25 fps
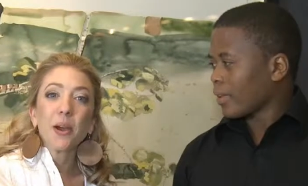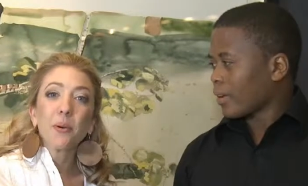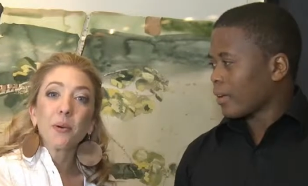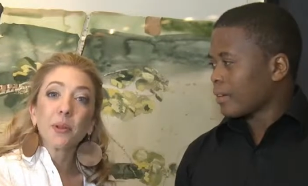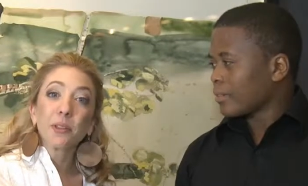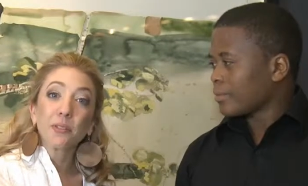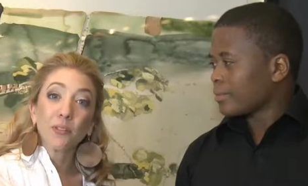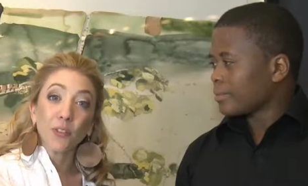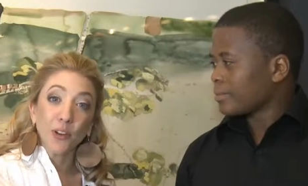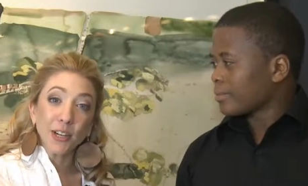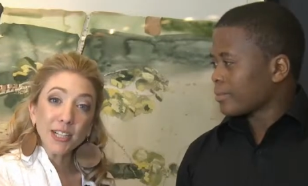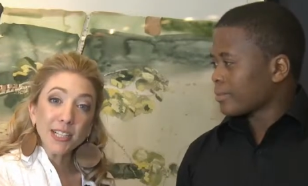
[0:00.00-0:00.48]

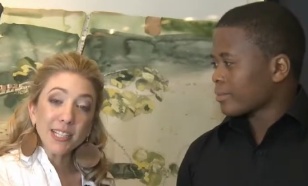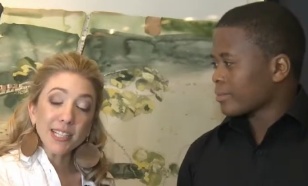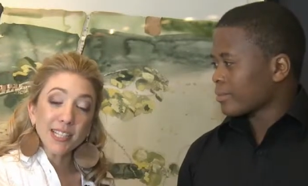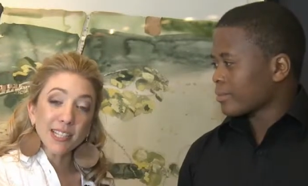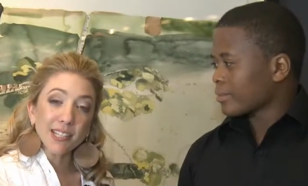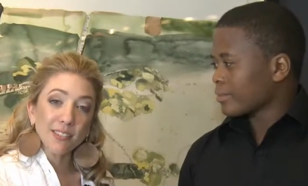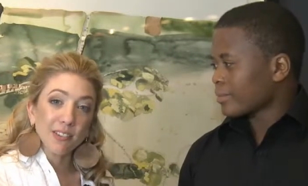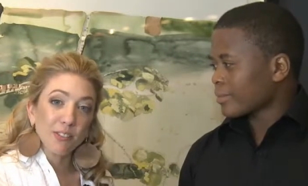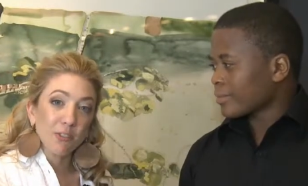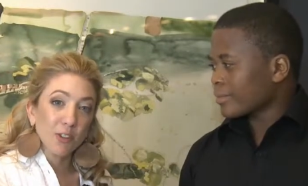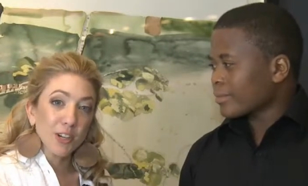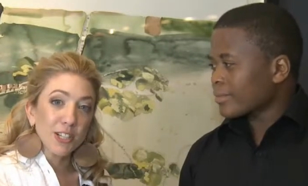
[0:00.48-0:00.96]
Speaker 1: with Fritz.
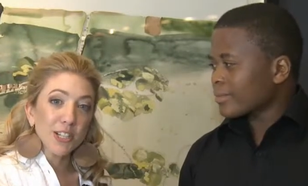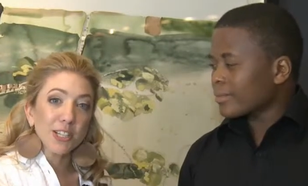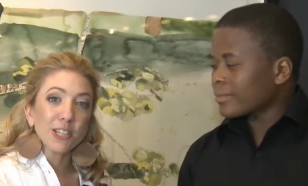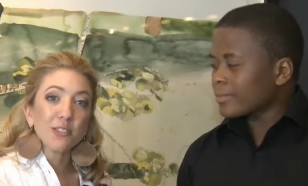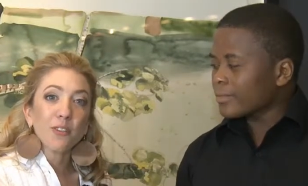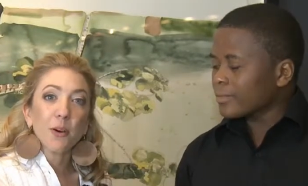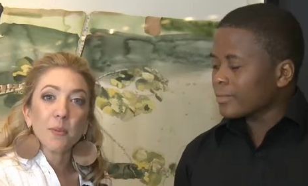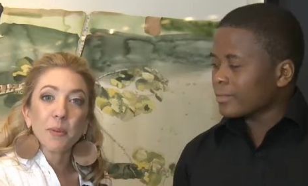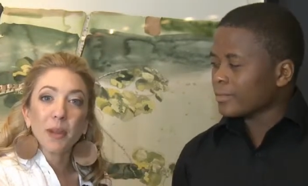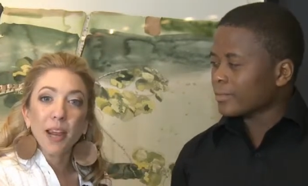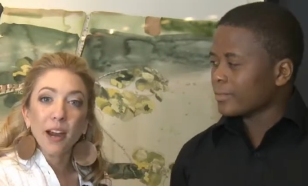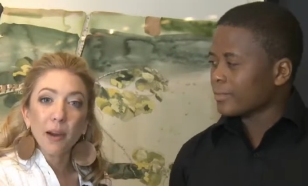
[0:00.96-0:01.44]
Fritz
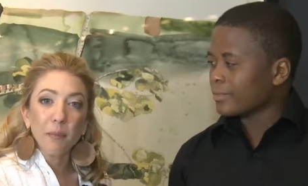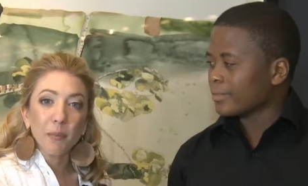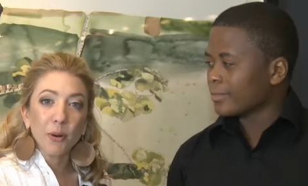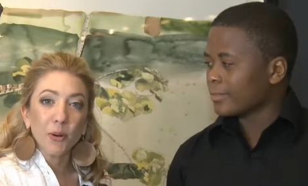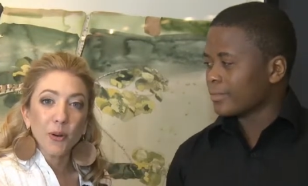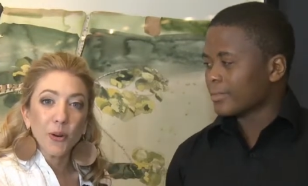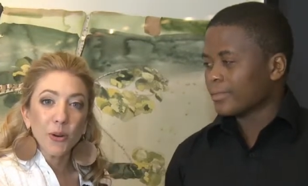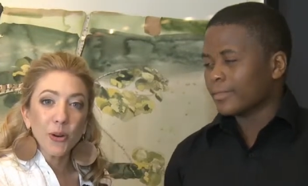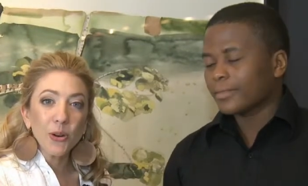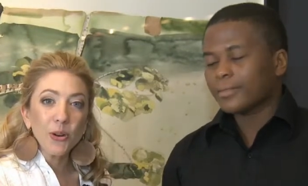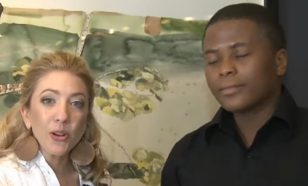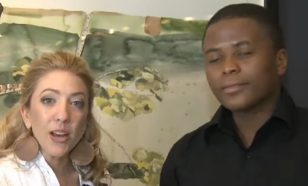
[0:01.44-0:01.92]
is from
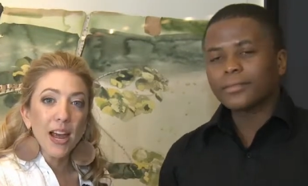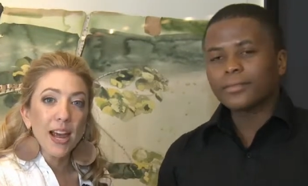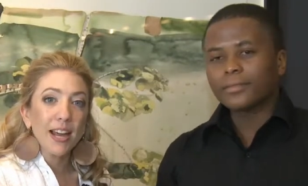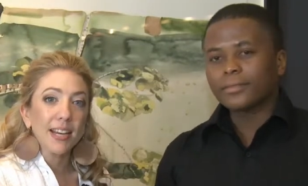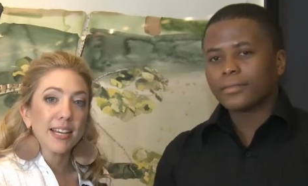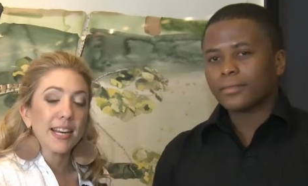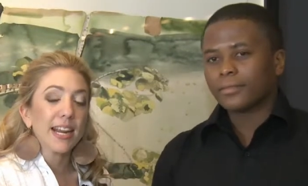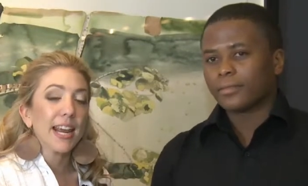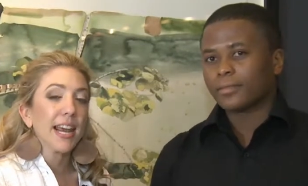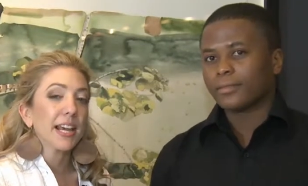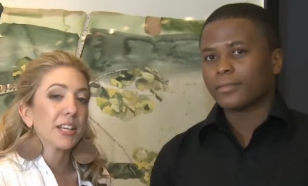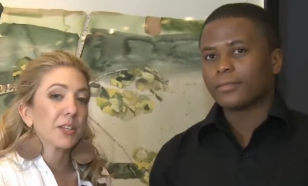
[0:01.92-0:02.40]
Cameroon
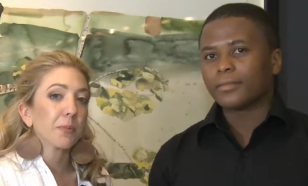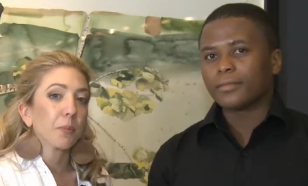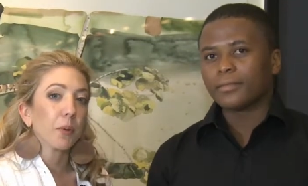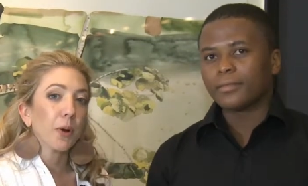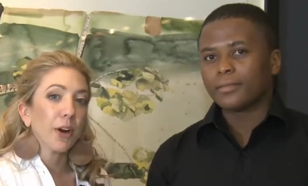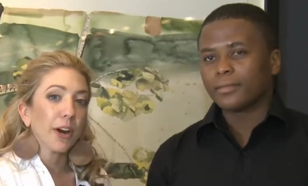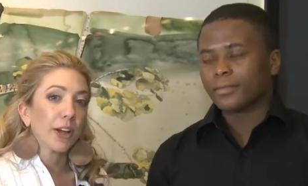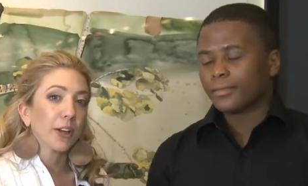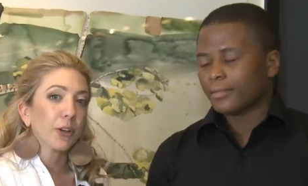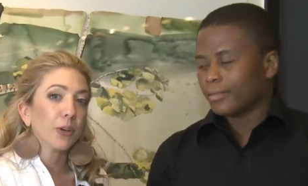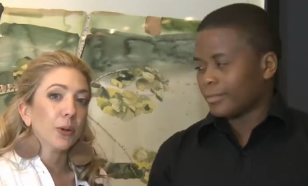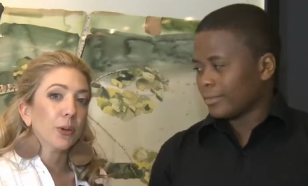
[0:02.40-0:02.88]
and he has a
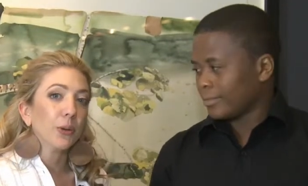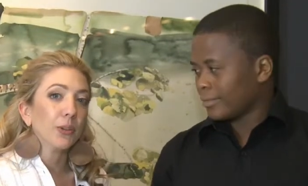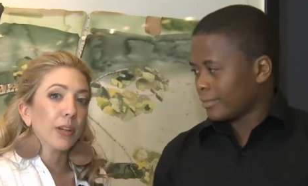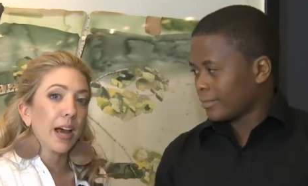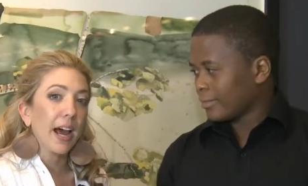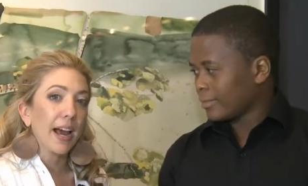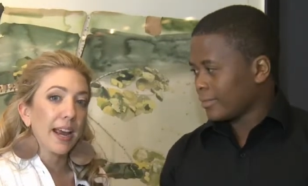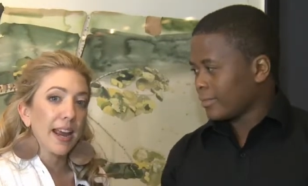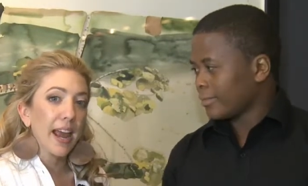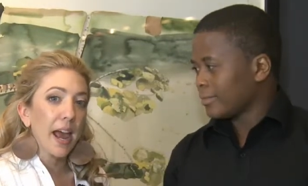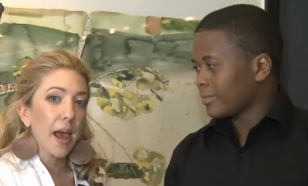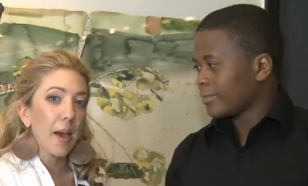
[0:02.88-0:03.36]
product called
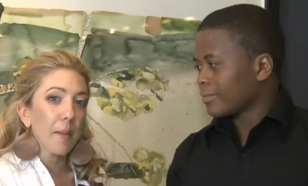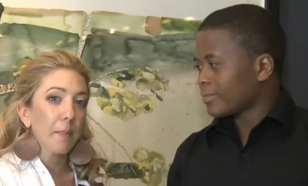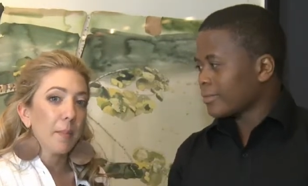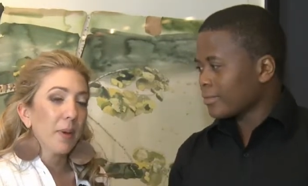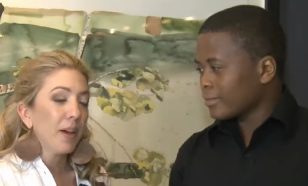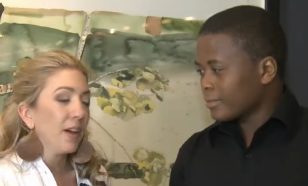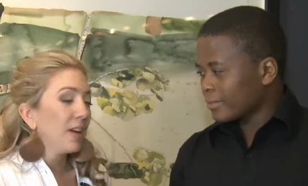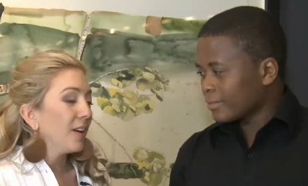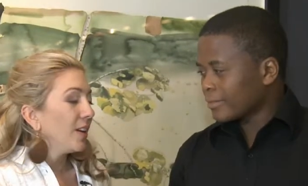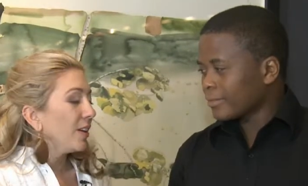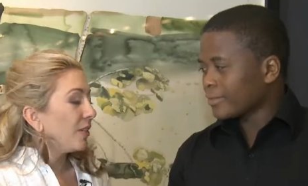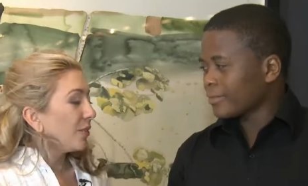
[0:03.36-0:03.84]
I Am.
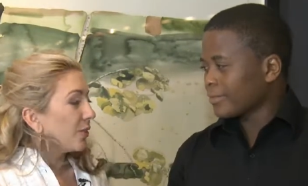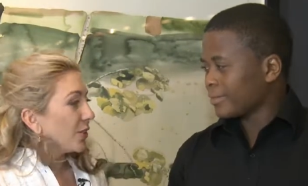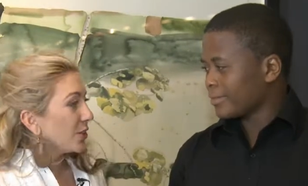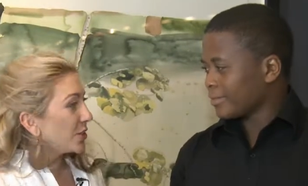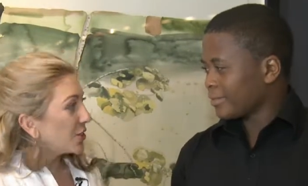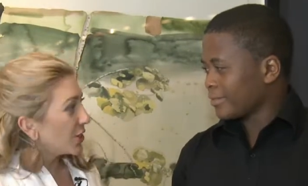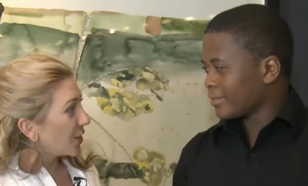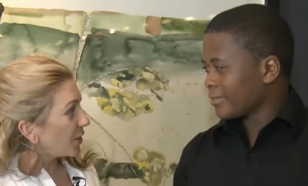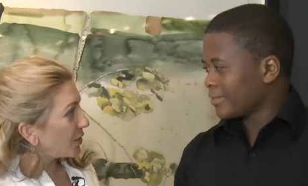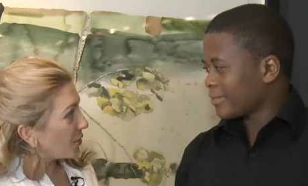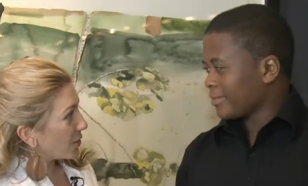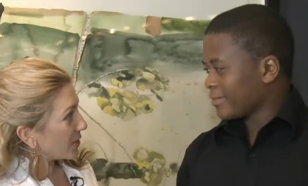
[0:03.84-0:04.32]

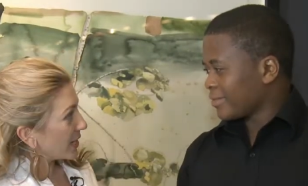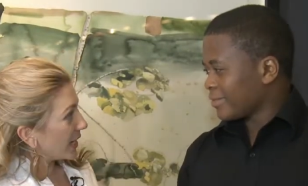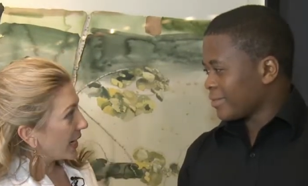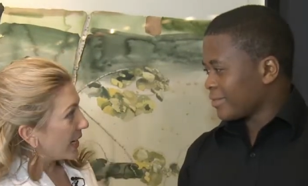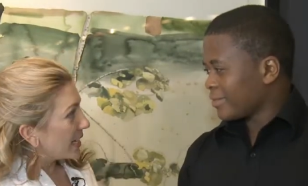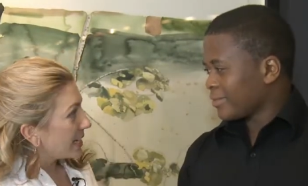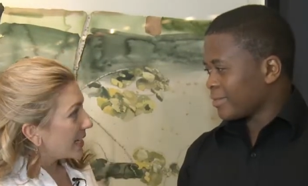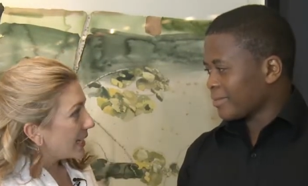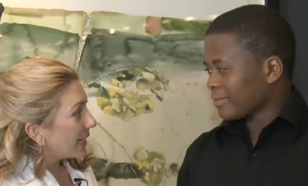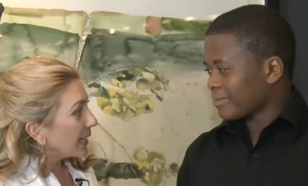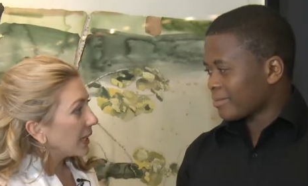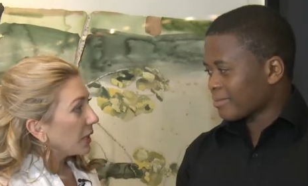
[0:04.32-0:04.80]
Fritz, can you tell
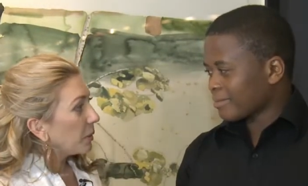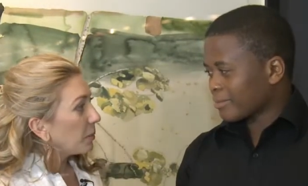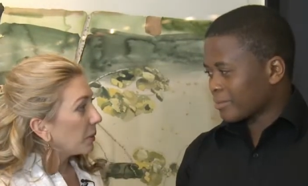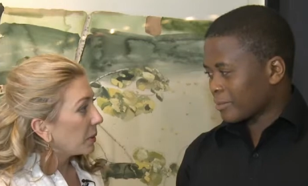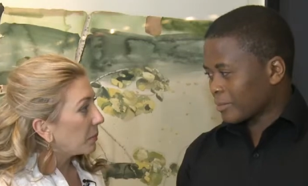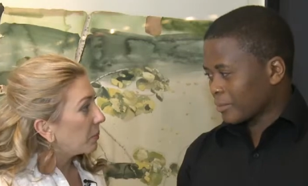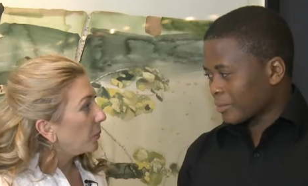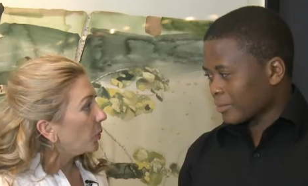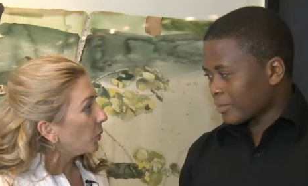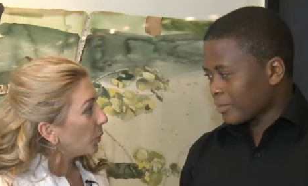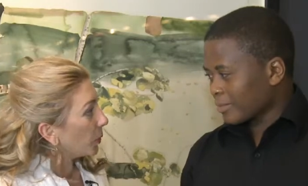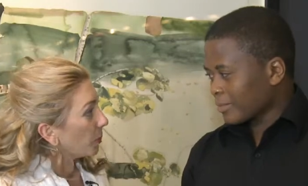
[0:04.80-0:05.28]
us a little
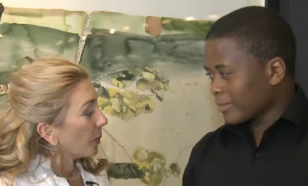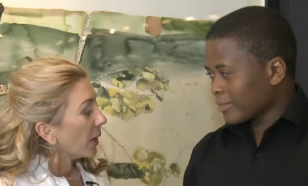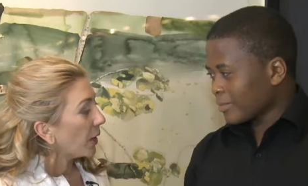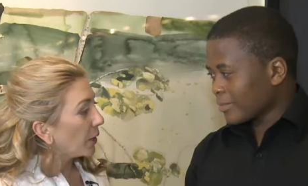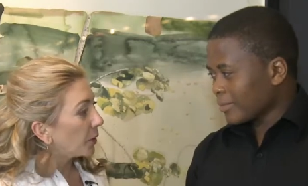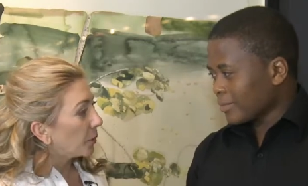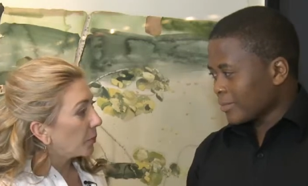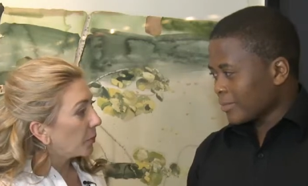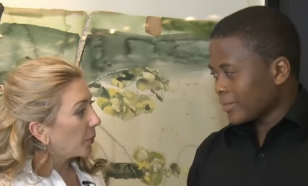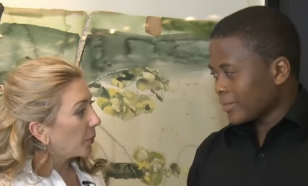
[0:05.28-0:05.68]
bit more about your